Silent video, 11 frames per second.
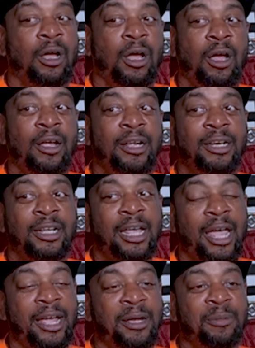uh, in the
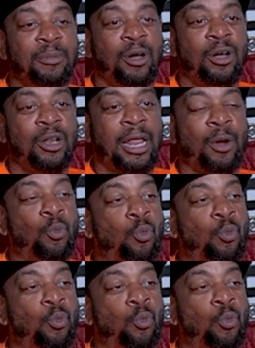game. Uh, like,